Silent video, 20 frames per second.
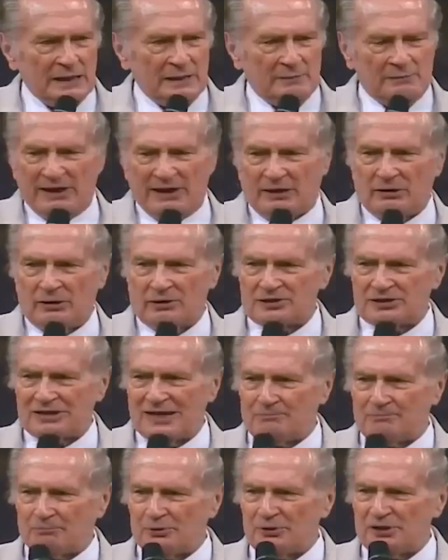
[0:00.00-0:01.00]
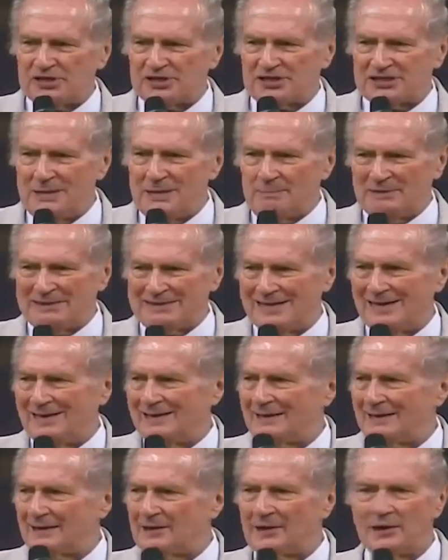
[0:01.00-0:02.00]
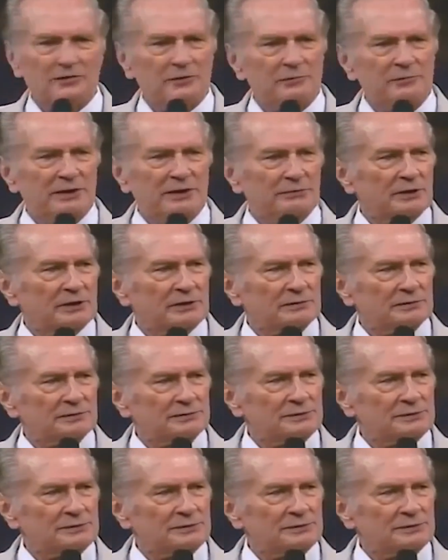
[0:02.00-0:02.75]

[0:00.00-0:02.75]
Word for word: because that precipitated other miracles.